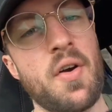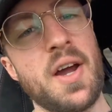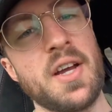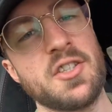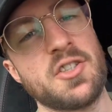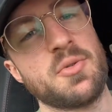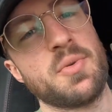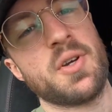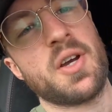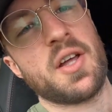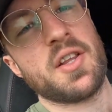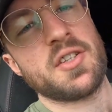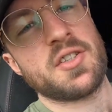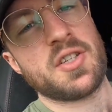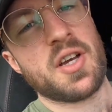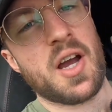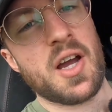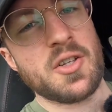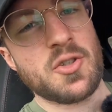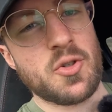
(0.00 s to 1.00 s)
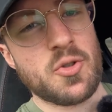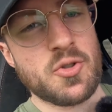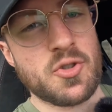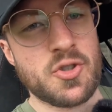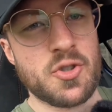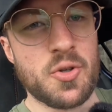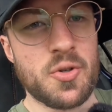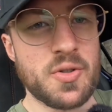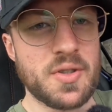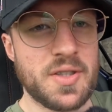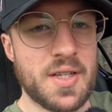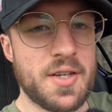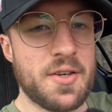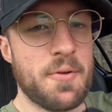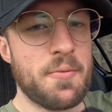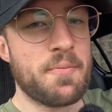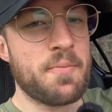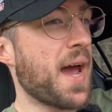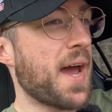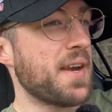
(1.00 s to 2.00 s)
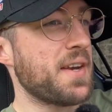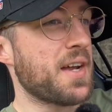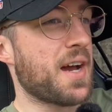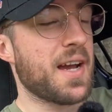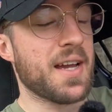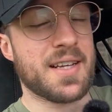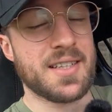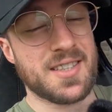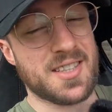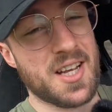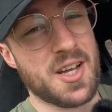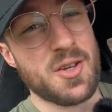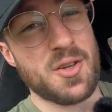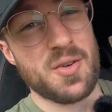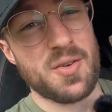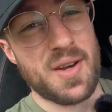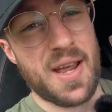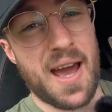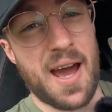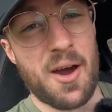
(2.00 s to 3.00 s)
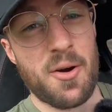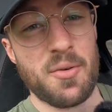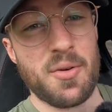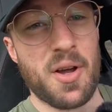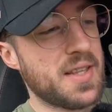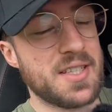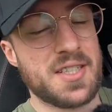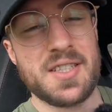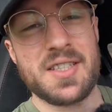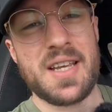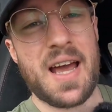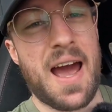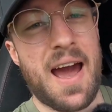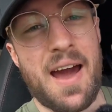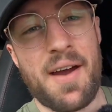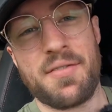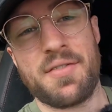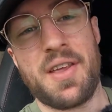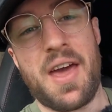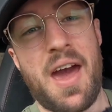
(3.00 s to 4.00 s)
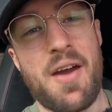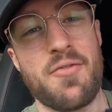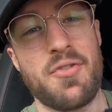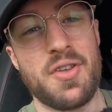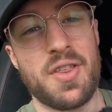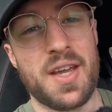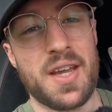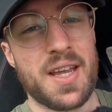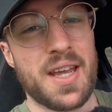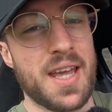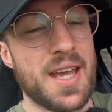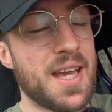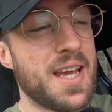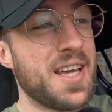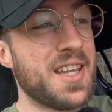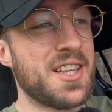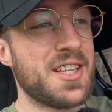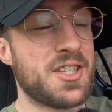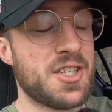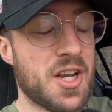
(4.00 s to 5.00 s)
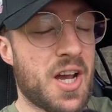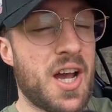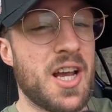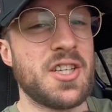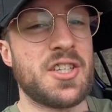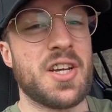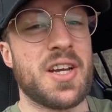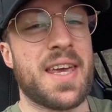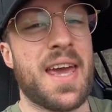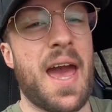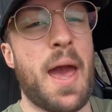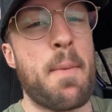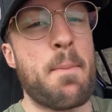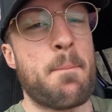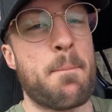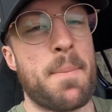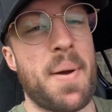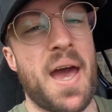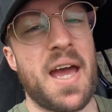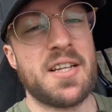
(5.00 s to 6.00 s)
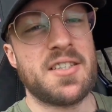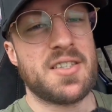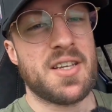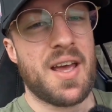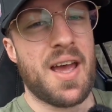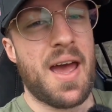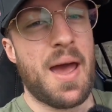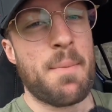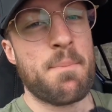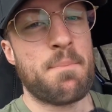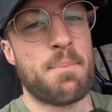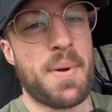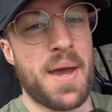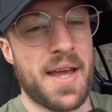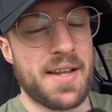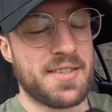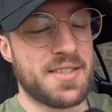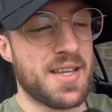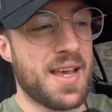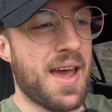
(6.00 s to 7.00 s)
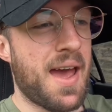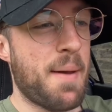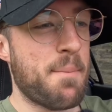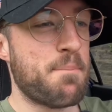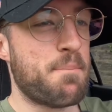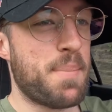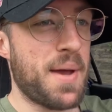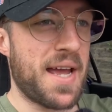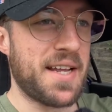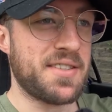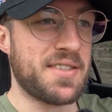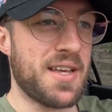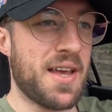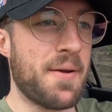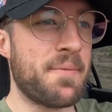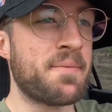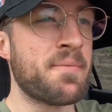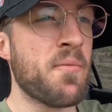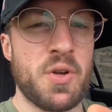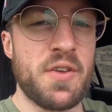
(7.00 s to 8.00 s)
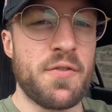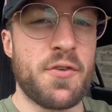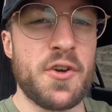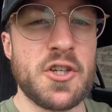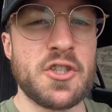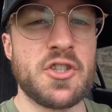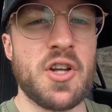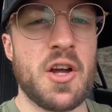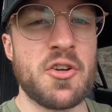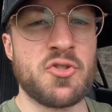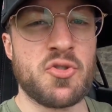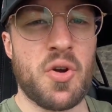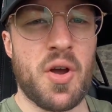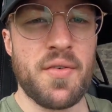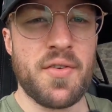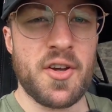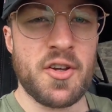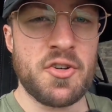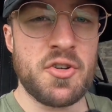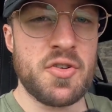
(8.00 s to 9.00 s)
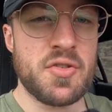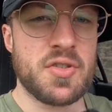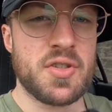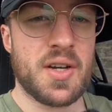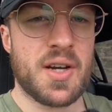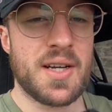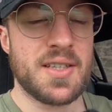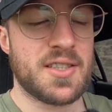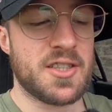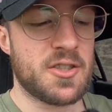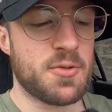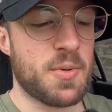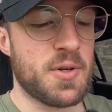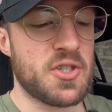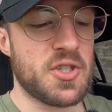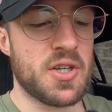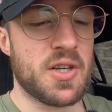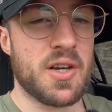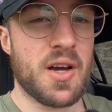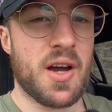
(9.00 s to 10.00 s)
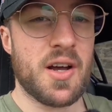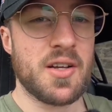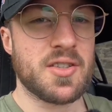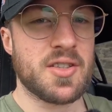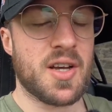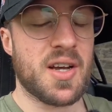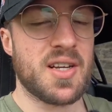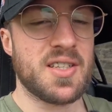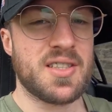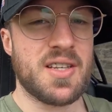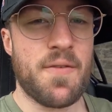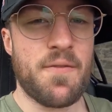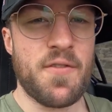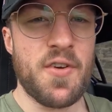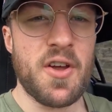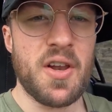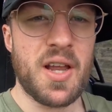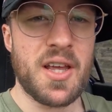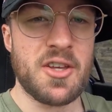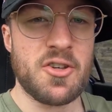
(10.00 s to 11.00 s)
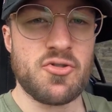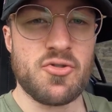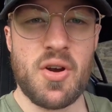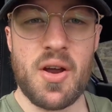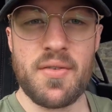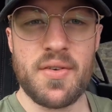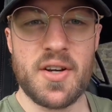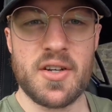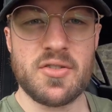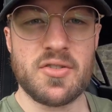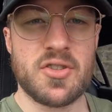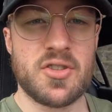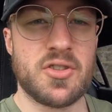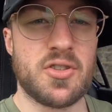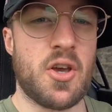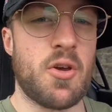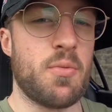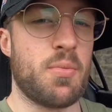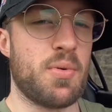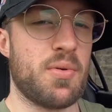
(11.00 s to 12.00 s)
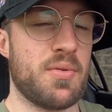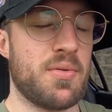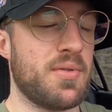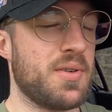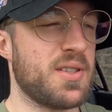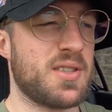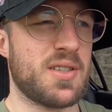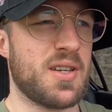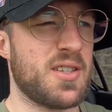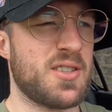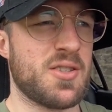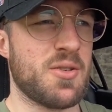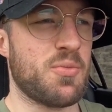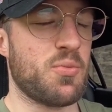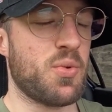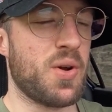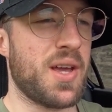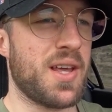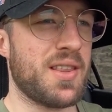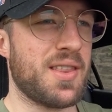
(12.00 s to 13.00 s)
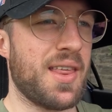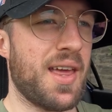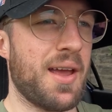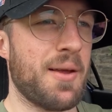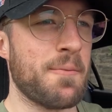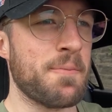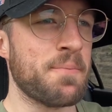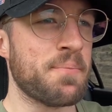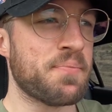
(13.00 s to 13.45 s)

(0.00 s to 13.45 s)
right, so we got the tires all sorted, and I can tell you now, this is after everything. The tires are getting better and better and better. When you first start driving on new tires, especially car tires, they feel like you're driving on soap. It's a weird thing.